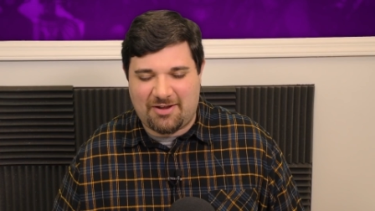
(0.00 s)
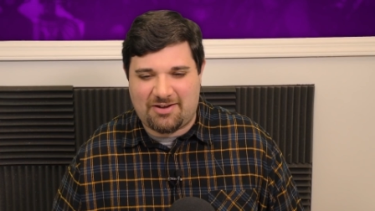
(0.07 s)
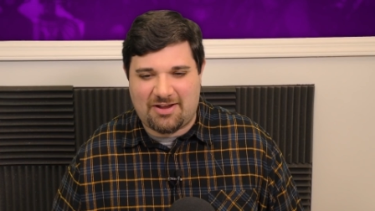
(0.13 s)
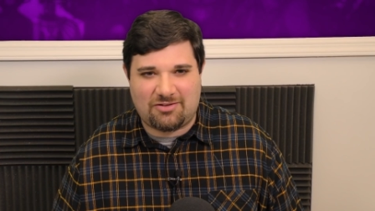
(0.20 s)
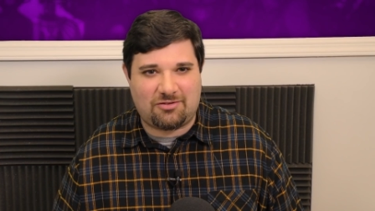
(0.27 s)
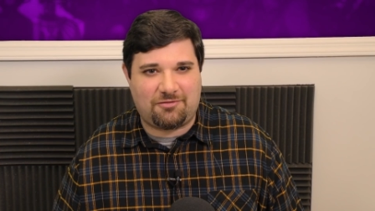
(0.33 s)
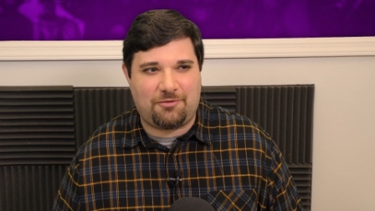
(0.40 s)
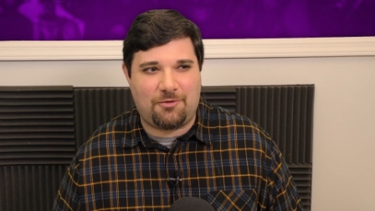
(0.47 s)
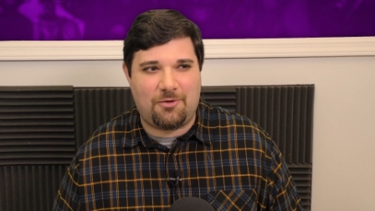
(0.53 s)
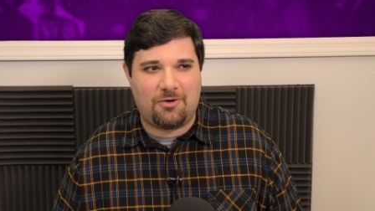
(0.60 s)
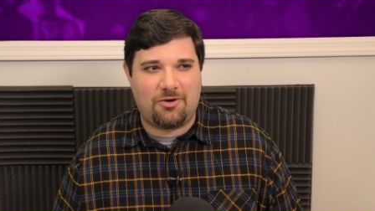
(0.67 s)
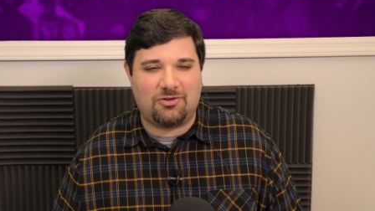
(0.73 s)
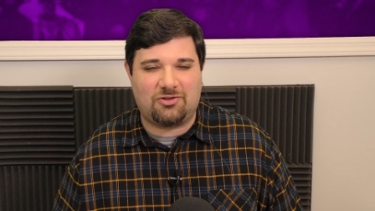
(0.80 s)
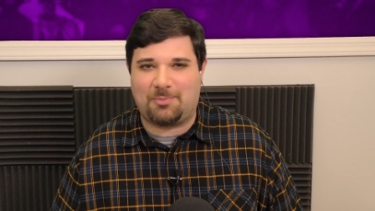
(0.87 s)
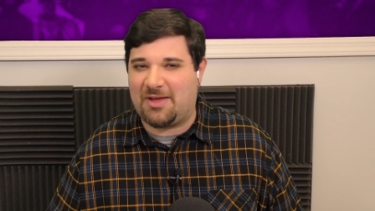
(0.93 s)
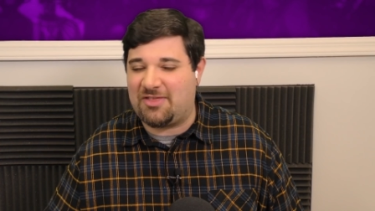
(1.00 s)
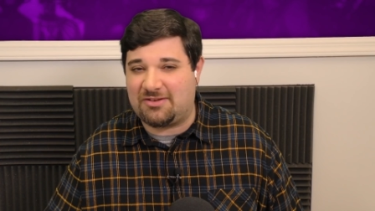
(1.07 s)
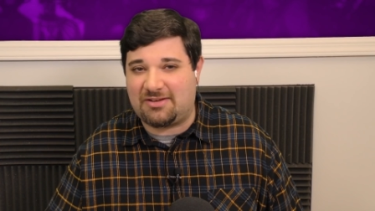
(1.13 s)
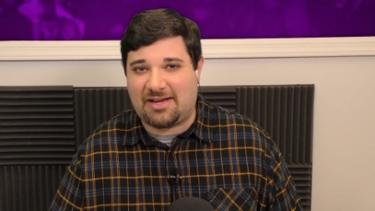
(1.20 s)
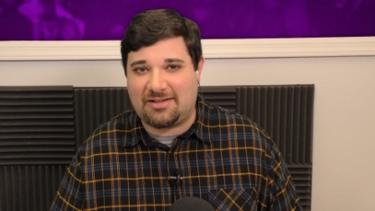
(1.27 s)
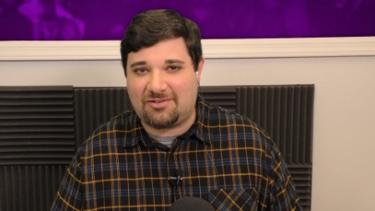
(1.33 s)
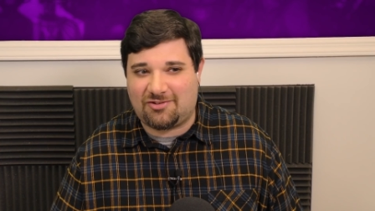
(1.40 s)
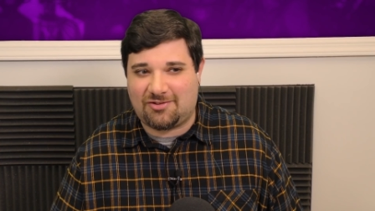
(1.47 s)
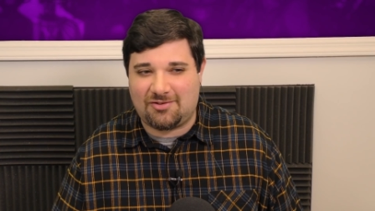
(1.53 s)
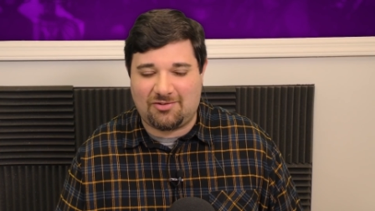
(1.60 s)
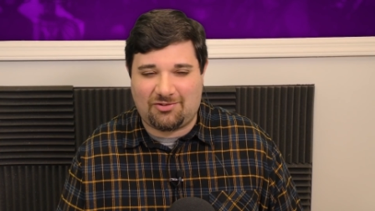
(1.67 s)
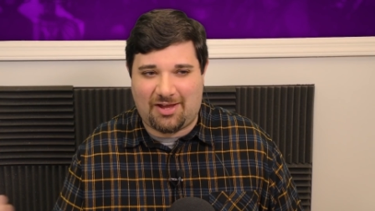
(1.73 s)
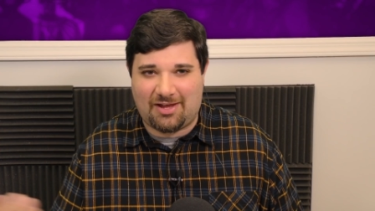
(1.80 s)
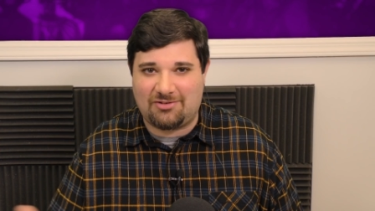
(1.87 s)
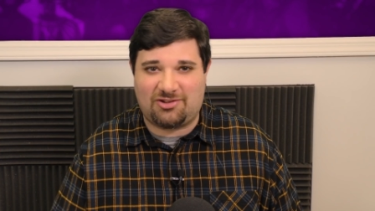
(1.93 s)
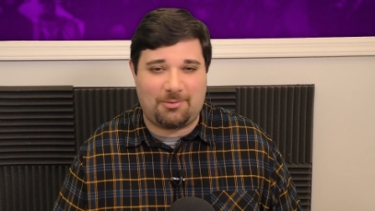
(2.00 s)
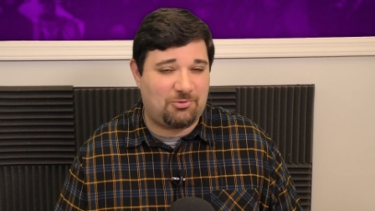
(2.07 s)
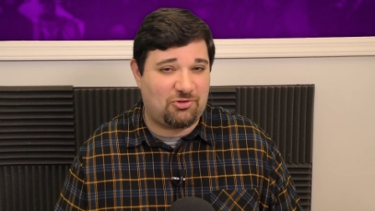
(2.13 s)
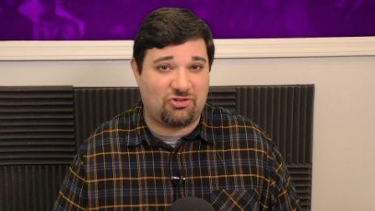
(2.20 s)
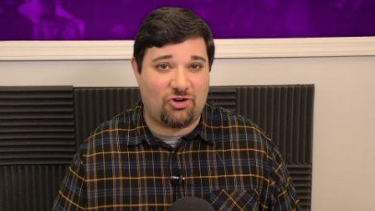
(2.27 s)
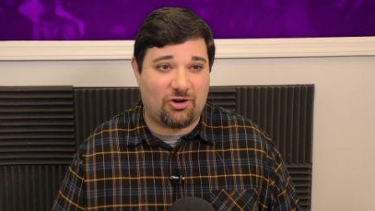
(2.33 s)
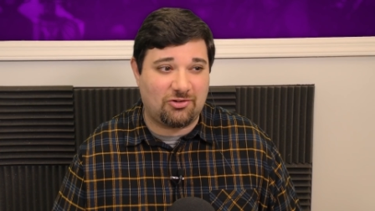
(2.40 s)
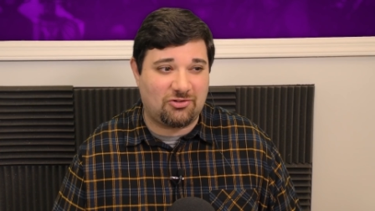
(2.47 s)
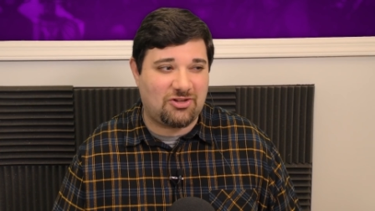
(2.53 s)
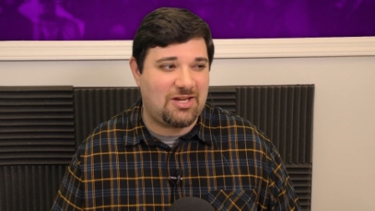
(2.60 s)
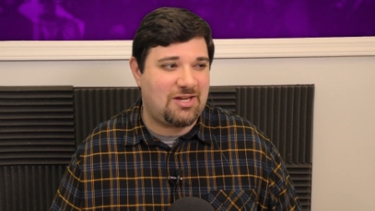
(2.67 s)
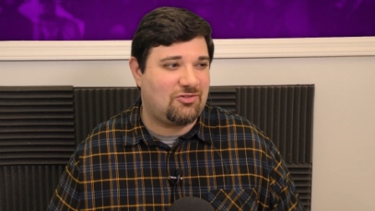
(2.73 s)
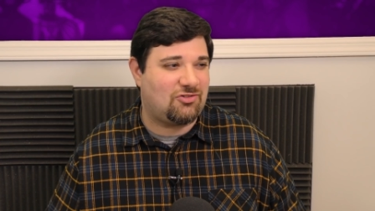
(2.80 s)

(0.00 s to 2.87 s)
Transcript: Fantastic Four, it's by the Dodsons and Chip Zdarsky.